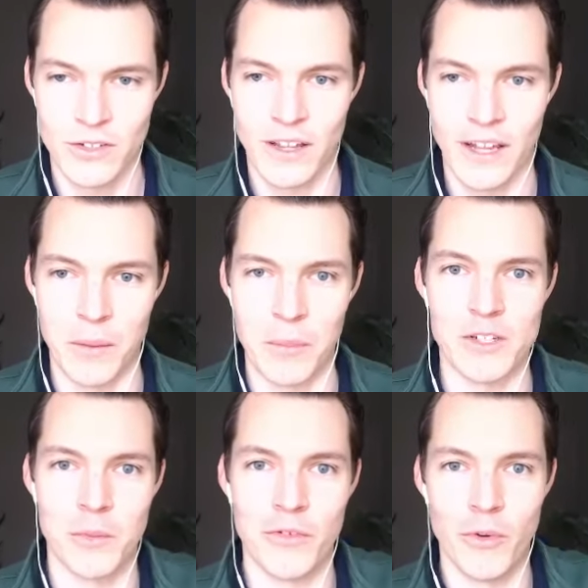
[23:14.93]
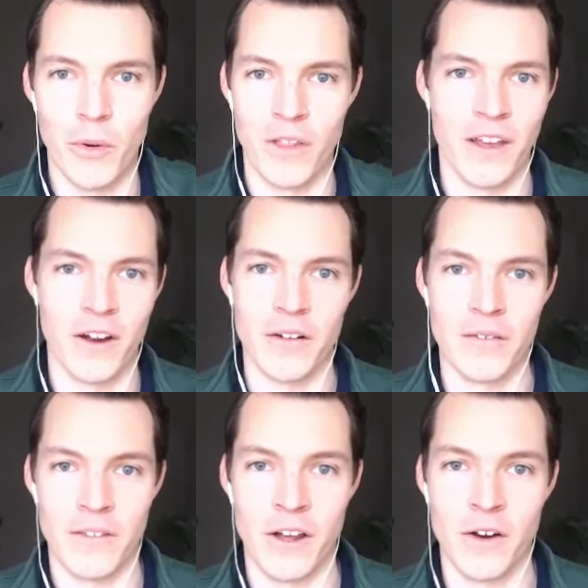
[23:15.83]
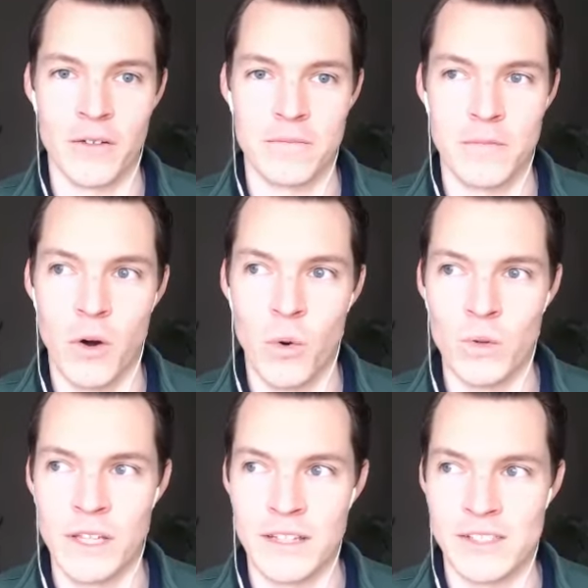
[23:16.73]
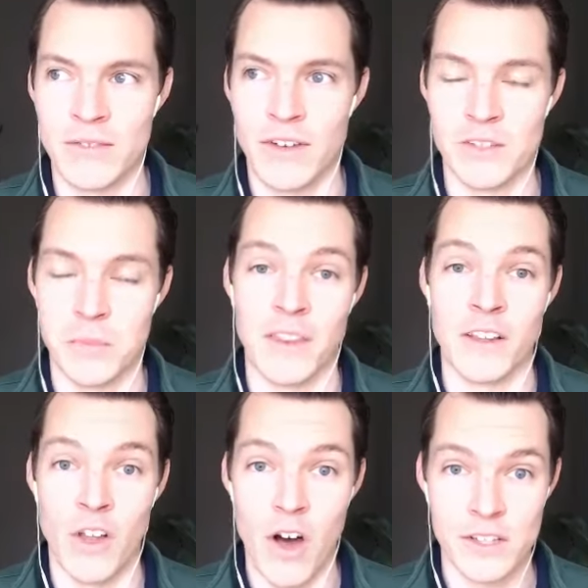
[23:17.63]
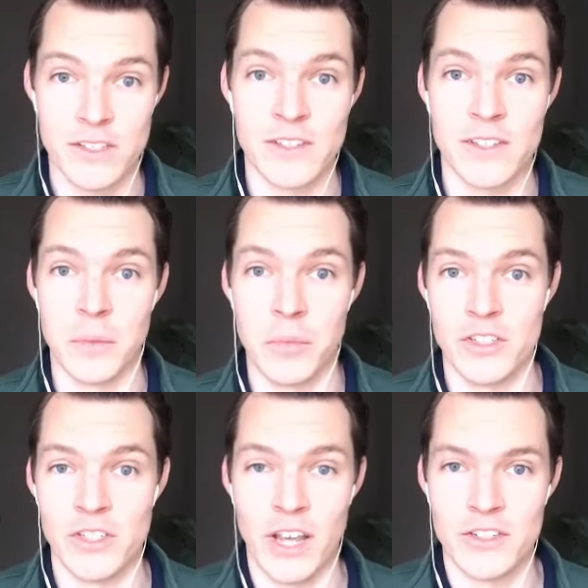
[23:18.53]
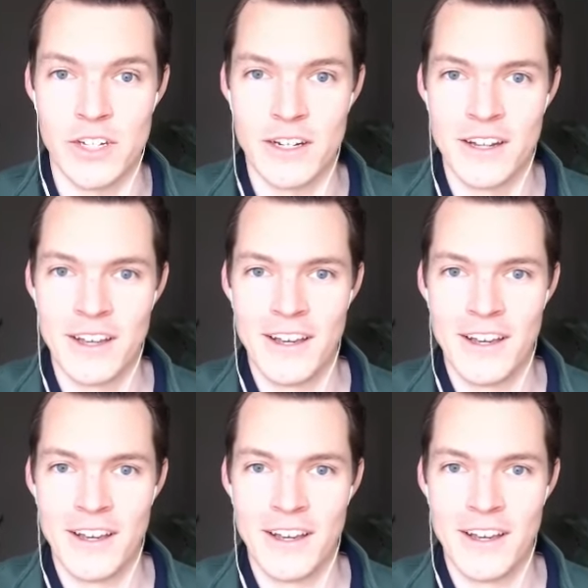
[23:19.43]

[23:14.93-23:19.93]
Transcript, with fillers: like I'd mentioned before, they're, they're only incentivized by the losses and depreciation.